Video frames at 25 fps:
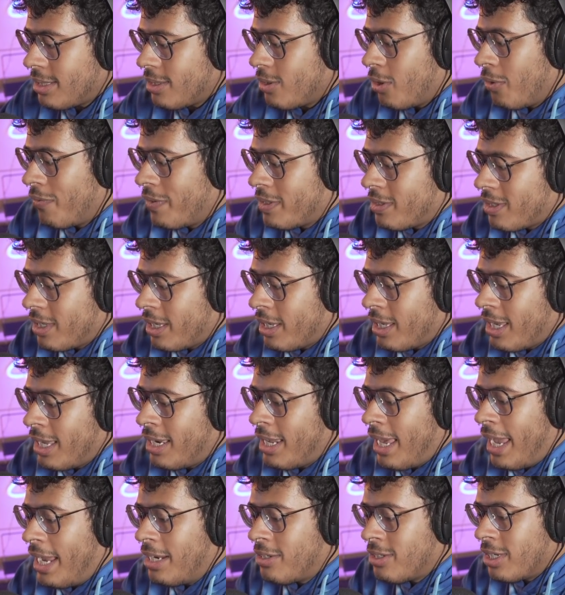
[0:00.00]
obviously in
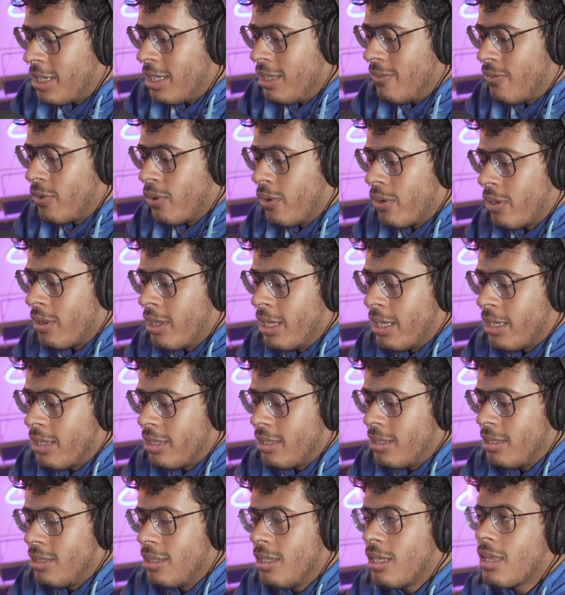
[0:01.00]
aging, you've got like,
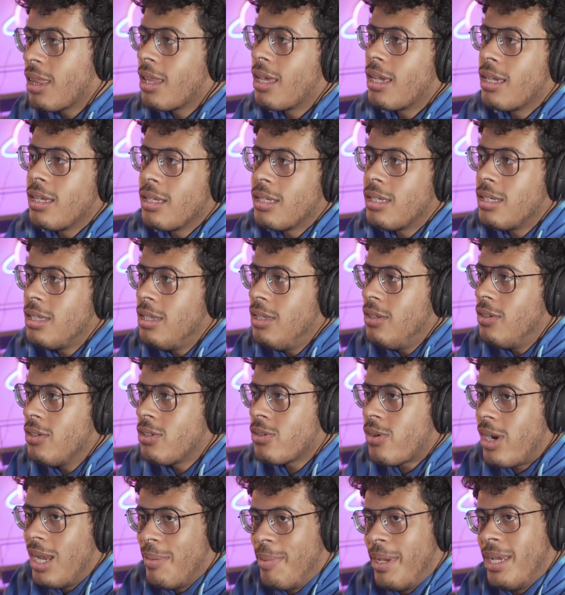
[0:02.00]
uh, like, uh, can you
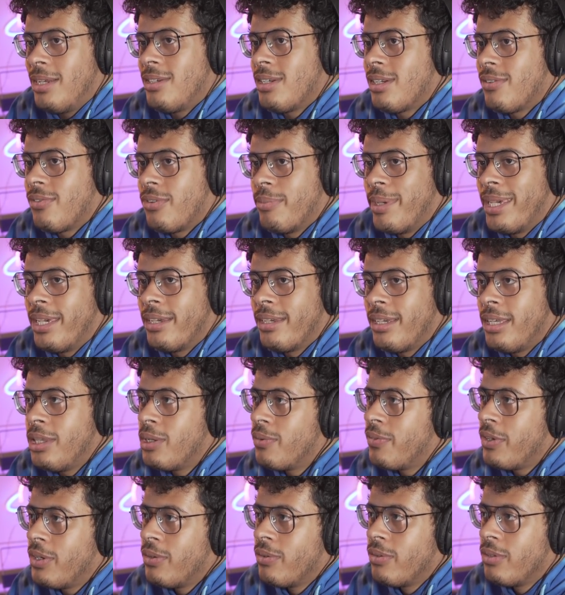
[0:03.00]
describe aging for me, either
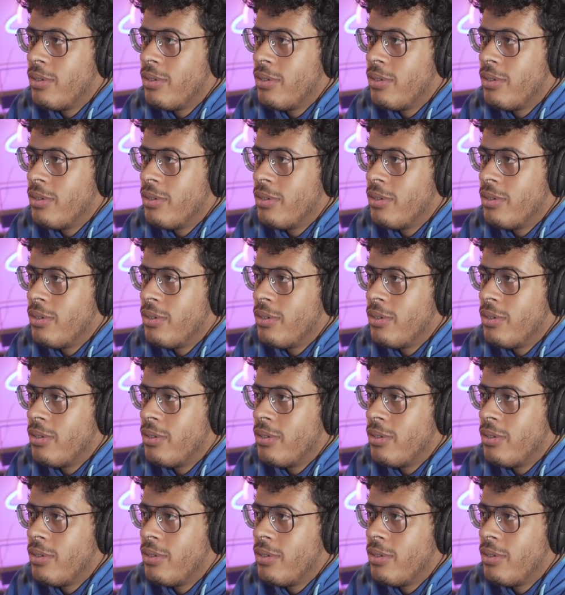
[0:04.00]
of you?